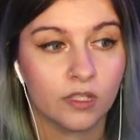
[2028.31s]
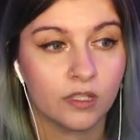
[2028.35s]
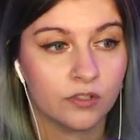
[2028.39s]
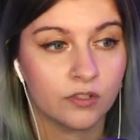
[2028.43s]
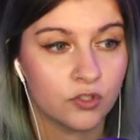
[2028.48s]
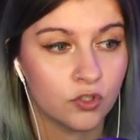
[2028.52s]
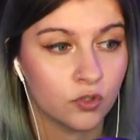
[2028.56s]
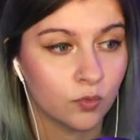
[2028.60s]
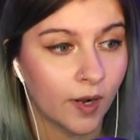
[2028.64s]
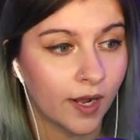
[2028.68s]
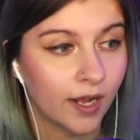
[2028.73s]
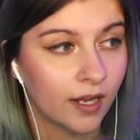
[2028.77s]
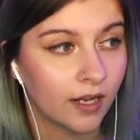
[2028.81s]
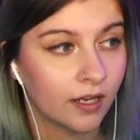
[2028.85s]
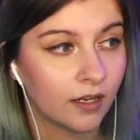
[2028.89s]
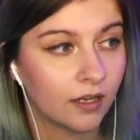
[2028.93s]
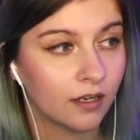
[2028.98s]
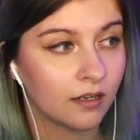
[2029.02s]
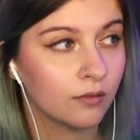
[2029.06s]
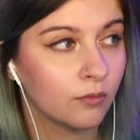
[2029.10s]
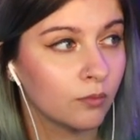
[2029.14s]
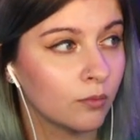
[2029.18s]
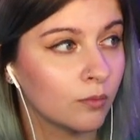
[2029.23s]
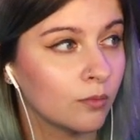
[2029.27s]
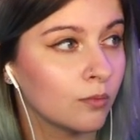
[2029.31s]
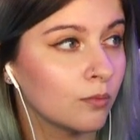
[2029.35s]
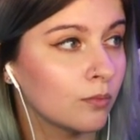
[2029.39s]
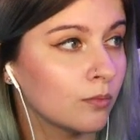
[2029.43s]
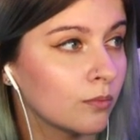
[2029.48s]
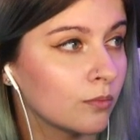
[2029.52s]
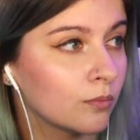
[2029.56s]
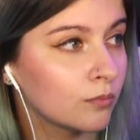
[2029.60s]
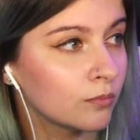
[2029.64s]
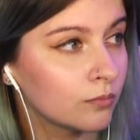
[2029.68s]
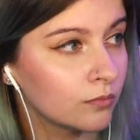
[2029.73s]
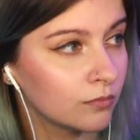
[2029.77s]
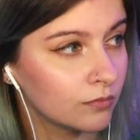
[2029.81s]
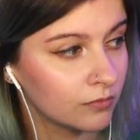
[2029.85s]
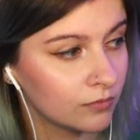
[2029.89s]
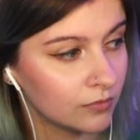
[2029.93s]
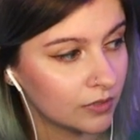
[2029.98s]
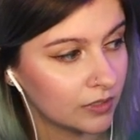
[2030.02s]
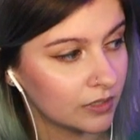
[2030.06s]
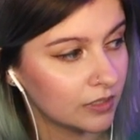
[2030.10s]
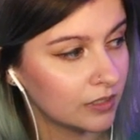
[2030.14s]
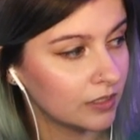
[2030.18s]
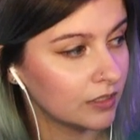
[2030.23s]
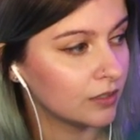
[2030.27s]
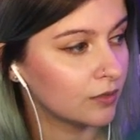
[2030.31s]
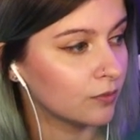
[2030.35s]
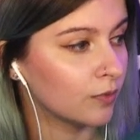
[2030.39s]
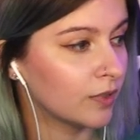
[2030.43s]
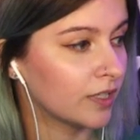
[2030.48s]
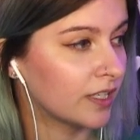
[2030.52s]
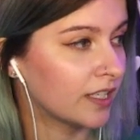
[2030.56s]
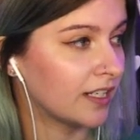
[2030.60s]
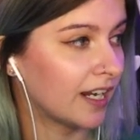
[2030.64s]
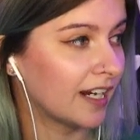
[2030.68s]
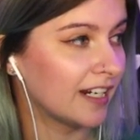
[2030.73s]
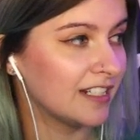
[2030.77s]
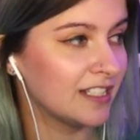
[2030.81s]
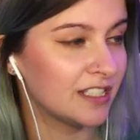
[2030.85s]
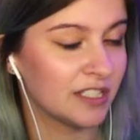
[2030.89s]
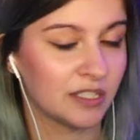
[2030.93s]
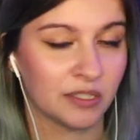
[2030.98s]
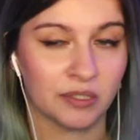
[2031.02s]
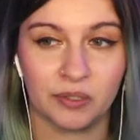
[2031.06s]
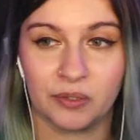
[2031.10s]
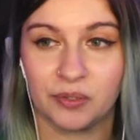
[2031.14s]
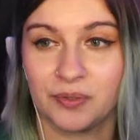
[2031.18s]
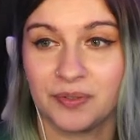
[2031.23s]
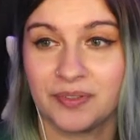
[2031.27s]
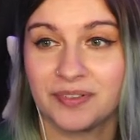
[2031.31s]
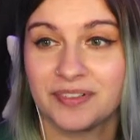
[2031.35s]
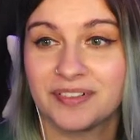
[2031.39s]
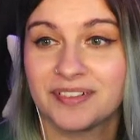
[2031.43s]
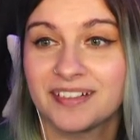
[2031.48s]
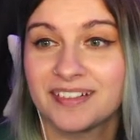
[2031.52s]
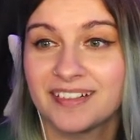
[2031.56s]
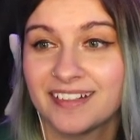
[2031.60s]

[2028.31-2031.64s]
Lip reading: What can I do?